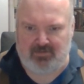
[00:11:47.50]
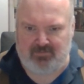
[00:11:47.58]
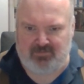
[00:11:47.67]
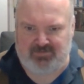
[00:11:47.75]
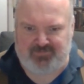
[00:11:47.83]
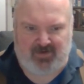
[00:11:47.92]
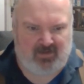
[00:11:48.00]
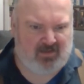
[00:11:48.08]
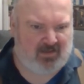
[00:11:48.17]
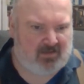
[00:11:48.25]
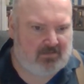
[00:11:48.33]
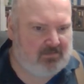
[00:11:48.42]
is
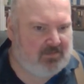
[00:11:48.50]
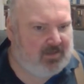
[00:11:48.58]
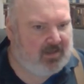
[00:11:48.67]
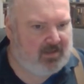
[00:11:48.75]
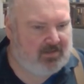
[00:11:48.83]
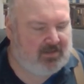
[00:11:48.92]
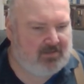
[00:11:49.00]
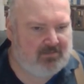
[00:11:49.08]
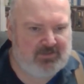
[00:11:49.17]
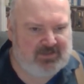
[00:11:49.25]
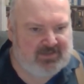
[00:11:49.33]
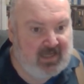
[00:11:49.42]
vulgar, they'll
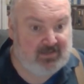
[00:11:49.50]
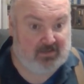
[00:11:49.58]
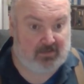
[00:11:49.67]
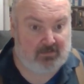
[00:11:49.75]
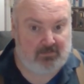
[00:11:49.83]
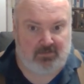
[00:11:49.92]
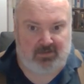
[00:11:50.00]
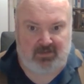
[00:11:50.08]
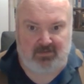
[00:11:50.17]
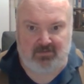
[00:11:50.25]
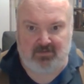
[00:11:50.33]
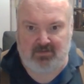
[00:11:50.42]
resent it.
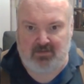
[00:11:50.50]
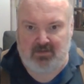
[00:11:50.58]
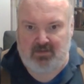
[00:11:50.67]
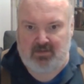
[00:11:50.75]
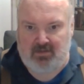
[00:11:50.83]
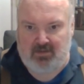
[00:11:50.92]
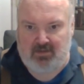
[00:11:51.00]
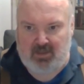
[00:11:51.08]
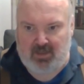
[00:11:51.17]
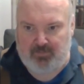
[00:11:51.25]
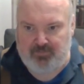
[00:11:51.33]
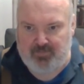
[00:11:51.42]
Okay?
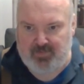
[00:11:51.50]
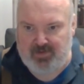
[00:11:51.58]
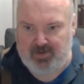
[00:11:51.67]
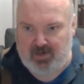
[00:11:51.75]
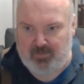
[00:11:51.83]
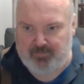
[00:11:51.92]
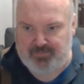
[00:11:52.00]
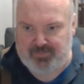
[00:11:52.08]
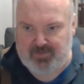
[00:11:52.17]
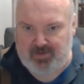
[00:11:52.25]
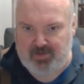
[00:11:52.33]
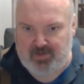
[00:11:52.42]
Um, um,
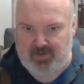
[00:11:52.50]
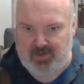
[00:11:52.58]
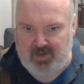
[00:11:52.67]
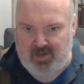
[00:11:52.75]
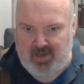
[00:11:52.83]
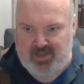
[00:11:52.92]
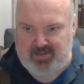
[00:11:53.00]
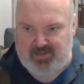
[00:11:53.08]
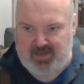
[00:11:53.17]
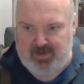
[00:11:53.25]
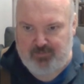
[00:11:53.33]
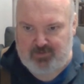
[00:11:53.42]
and
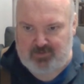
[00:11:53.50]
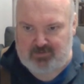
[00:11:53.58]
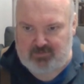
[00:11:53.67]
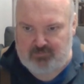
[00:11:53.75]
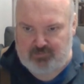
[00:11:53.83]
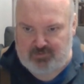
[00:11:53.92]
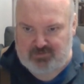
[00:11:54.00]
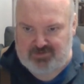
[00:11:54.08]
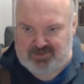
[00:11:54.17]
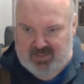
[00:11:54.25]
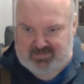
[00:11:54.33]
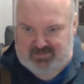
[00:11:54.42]
they will rule
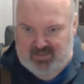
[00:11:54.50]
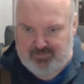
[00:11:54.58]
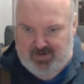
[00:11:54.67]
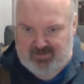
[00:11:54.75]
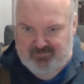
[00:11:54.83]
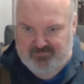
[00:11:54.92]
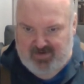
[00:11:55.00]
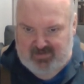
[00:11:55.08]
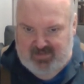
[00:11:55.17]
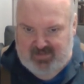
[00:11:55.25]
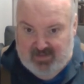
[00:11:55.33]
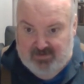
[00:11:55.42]
justly by the fact
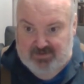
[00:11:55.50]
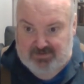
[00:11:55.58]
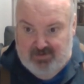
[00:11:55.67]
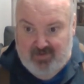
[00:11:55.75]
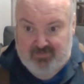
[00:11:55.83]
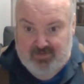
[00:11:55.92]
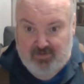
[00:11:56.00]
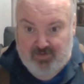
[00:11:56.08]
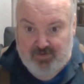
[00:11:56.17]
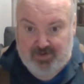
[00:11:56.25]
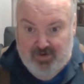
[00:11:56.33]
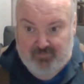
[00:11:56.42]
that others will have
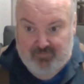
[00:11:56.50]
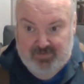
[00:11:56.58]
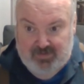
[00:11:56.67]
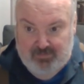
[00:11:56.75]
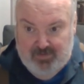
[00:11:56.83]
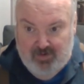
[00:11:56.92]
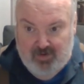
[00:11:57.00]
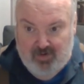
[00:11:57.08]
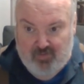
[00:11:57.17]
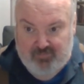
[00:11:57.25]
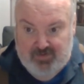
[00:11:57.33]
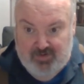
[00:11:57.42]
authority over them,
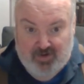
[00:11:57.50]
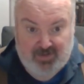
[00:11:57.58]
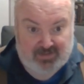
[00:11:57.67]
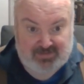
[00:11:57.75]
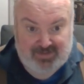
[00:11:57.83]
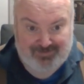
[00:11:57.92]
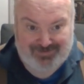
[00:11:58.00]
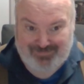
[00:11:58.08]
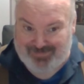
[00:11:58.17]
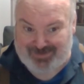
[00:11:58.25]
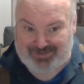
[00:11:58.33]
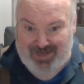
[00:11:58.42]
over the audits. Those are
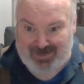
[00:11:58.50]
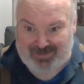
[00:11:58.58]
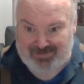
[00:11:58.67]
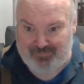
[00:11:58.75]
being checked.